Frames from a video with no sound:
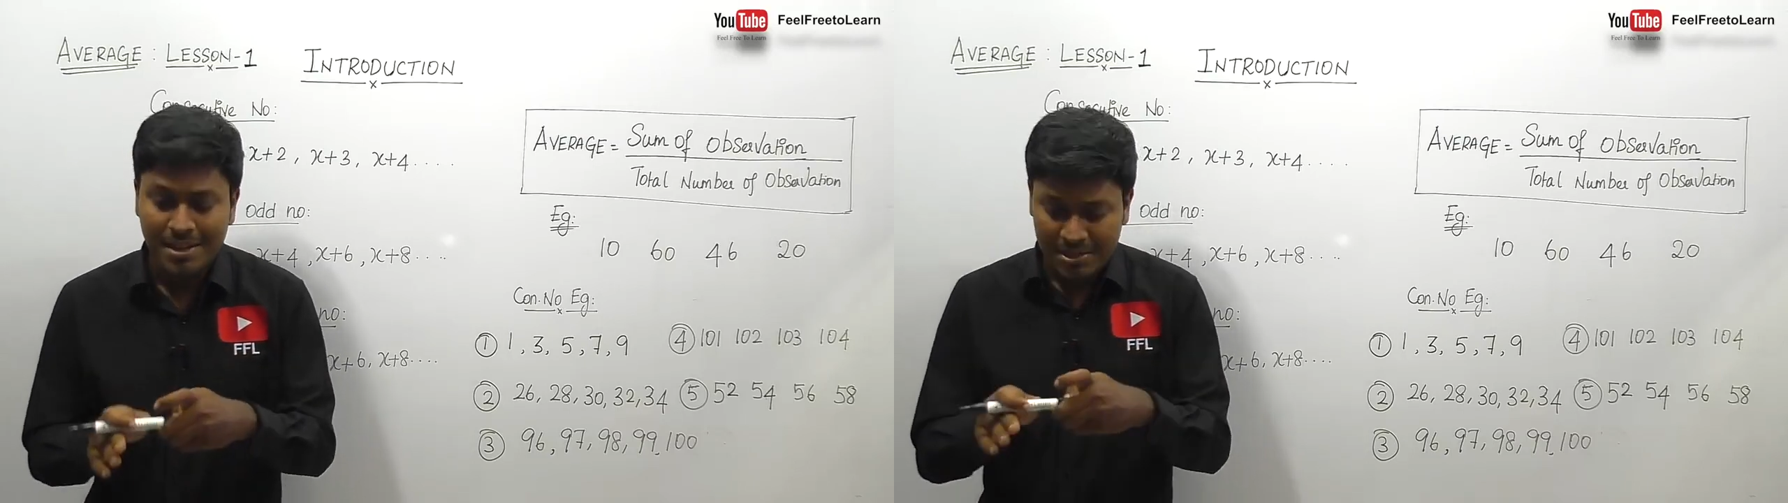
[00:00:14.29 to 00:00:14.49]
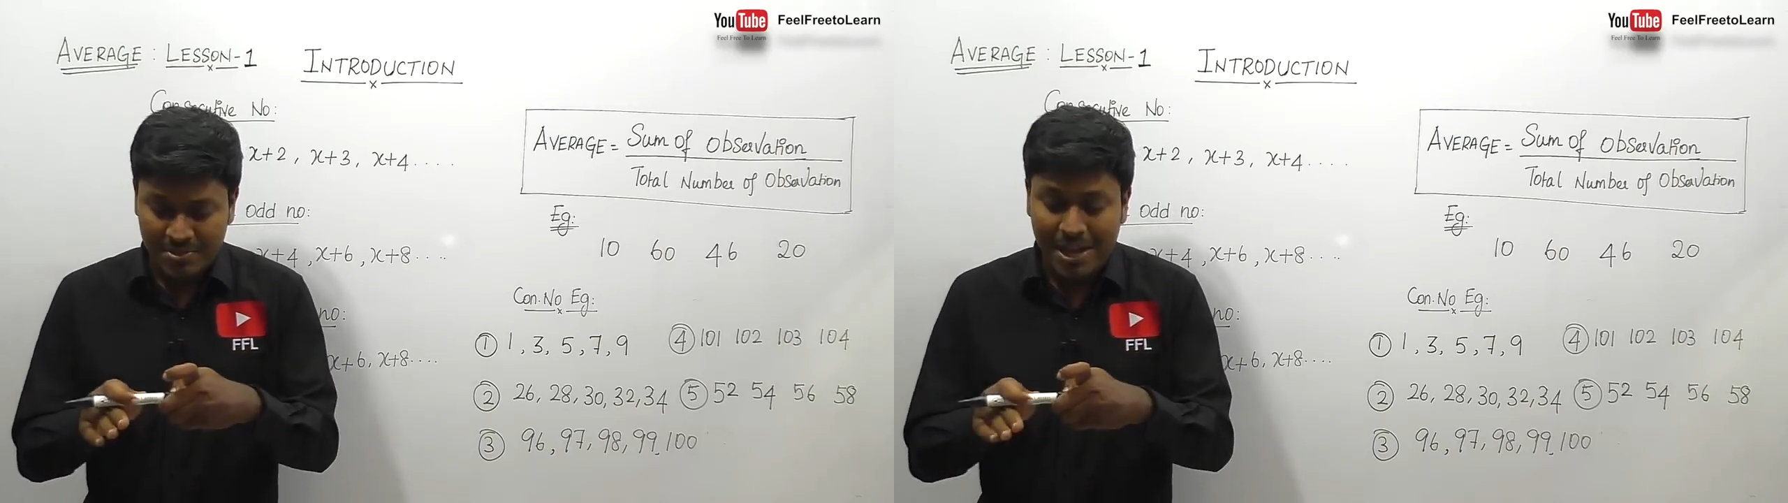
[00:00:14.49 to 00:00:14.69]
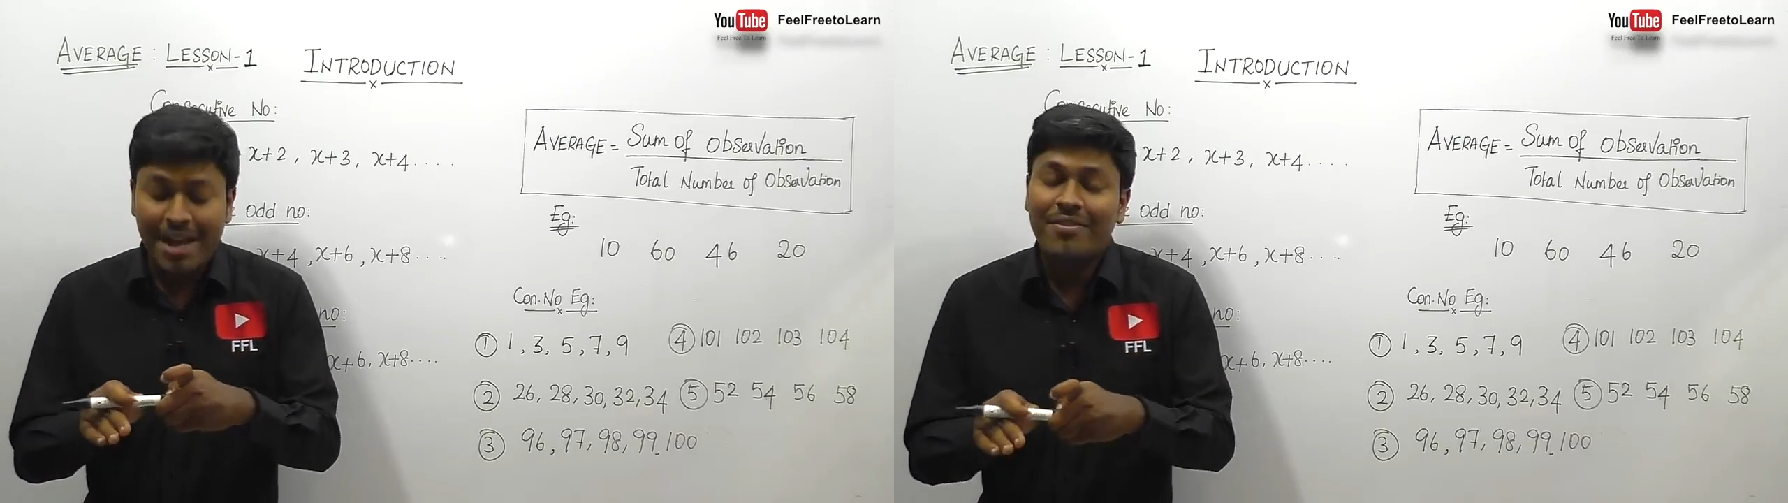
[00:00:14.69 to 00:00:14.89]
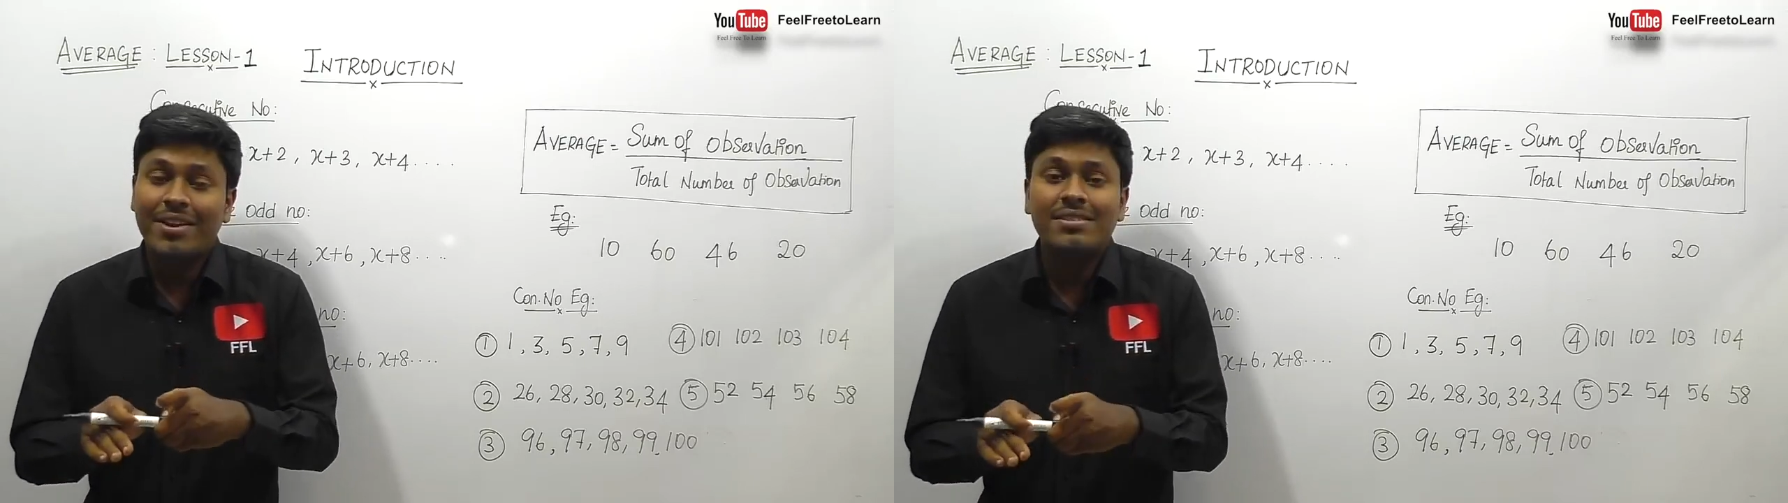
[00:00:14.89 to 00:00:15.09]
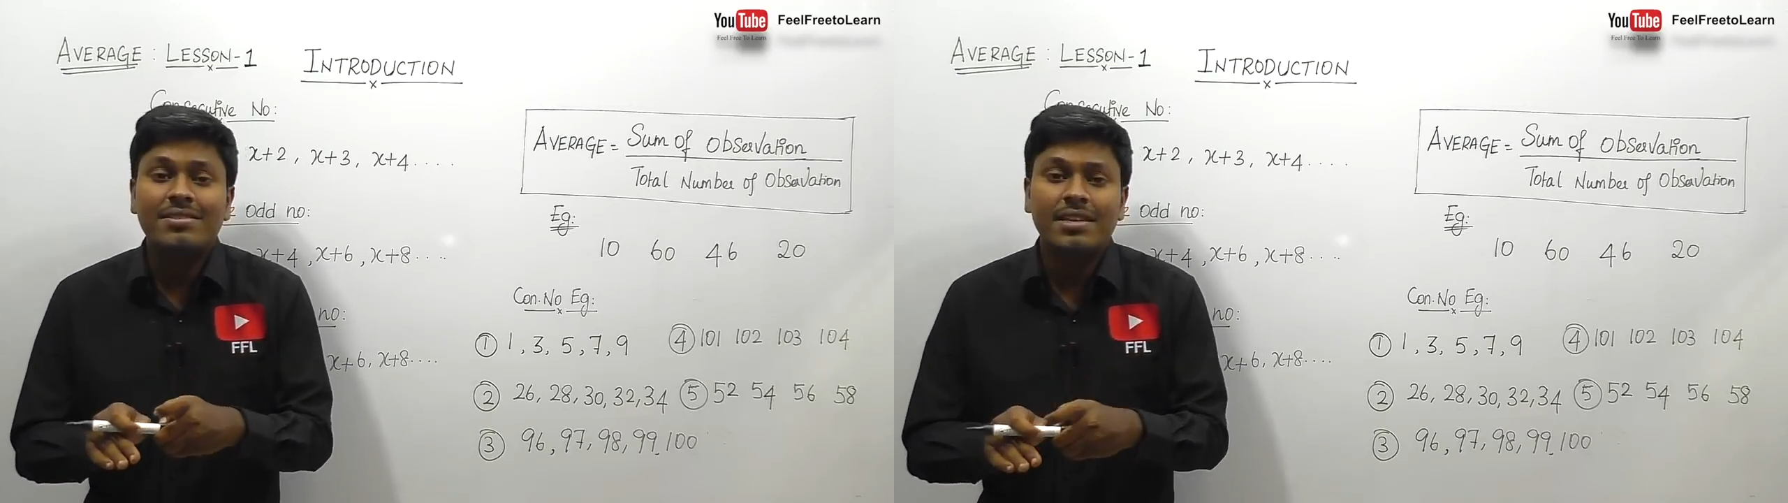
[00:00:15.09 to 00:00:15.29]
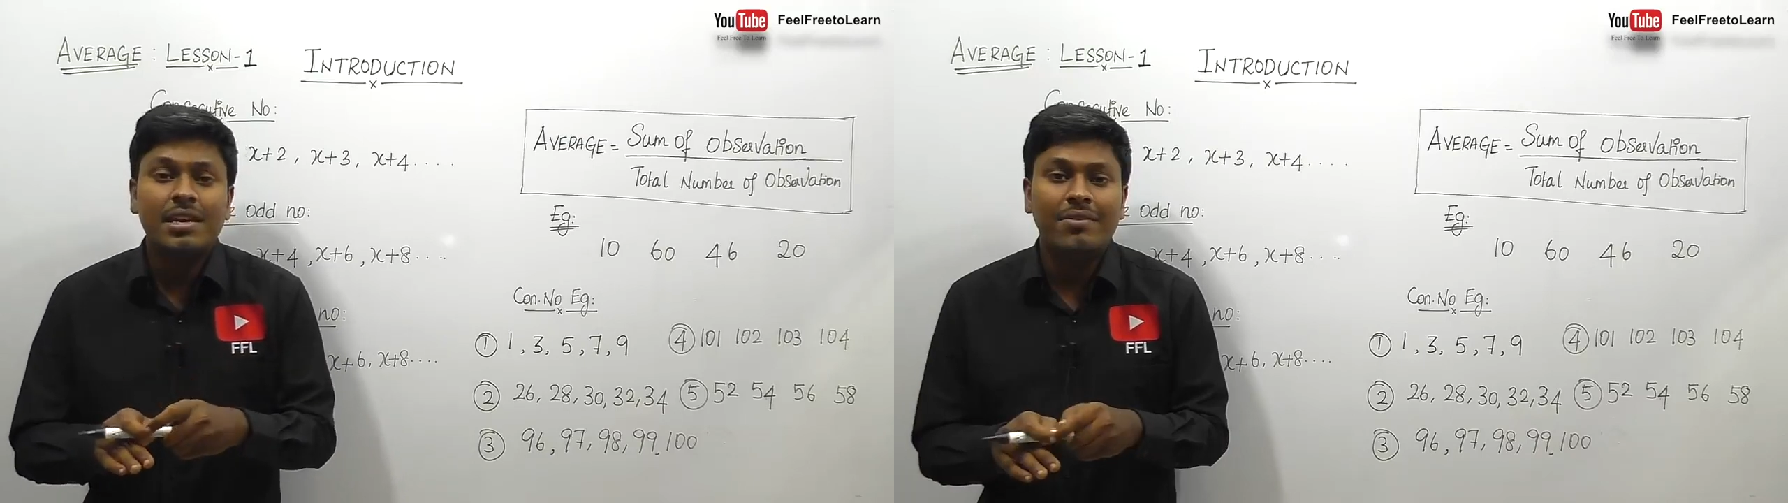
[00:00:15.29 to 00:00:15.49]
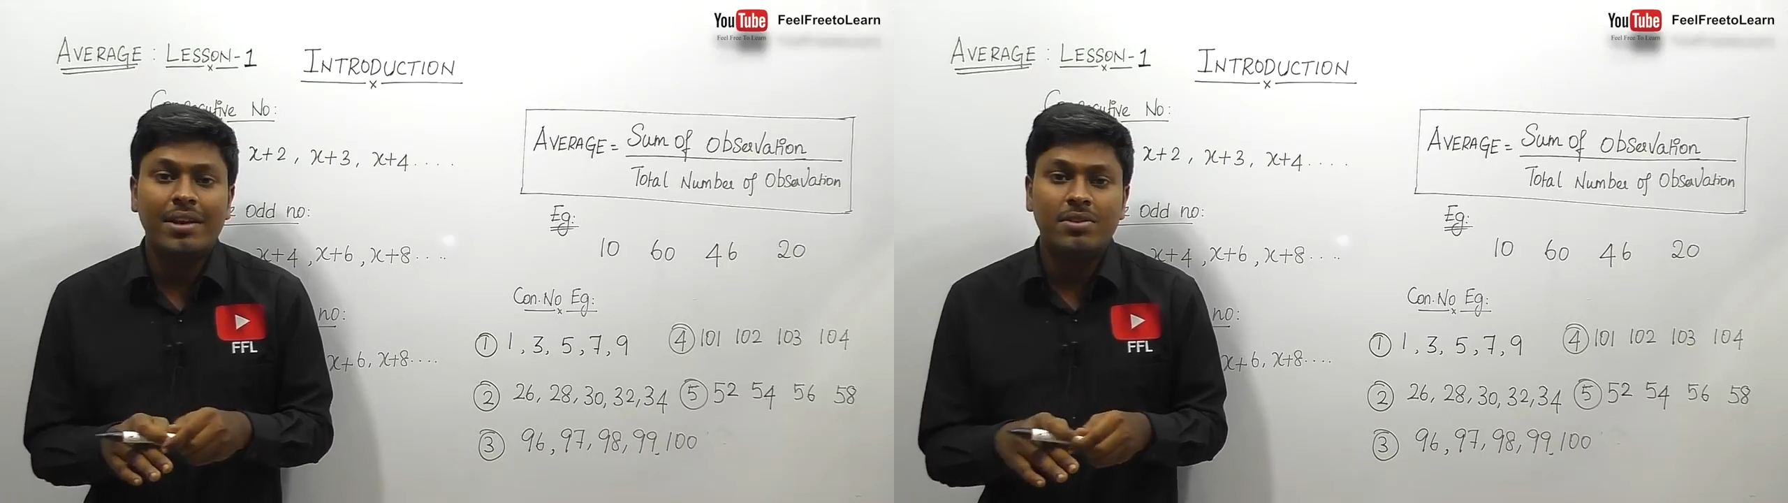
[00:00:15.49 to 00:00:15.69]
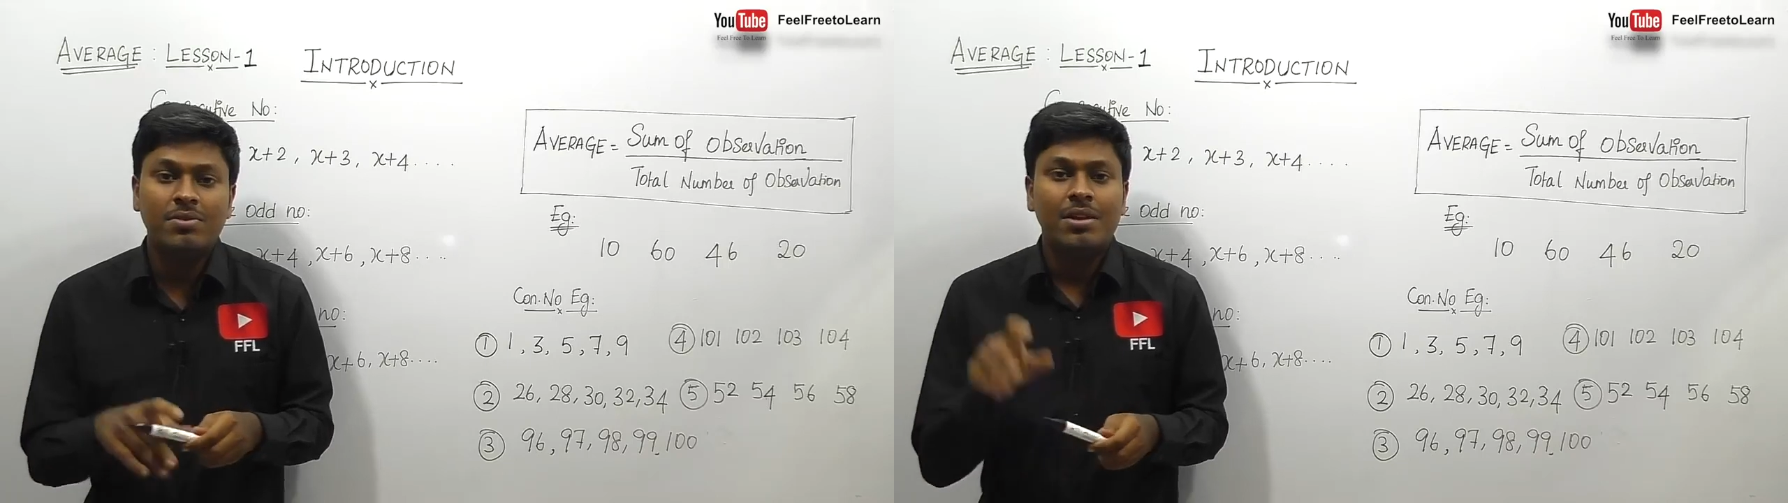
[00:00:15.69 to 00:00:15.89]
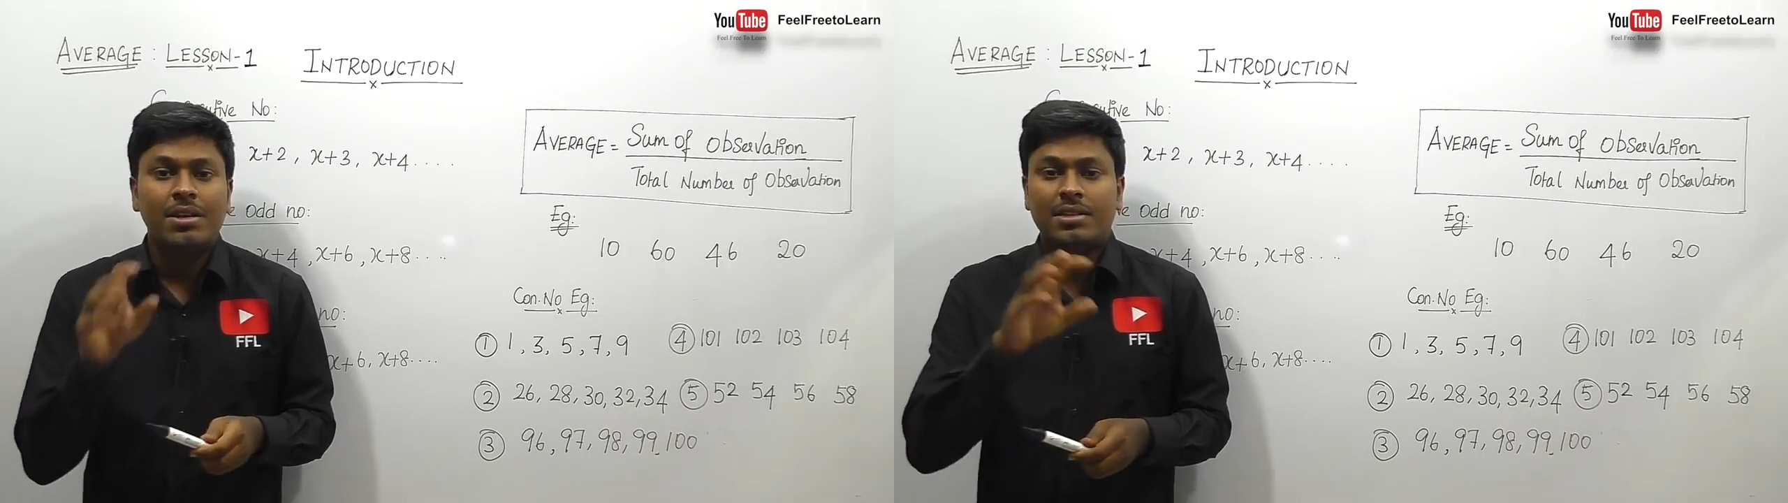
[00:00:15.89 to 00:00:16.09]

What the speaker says: So average is equal to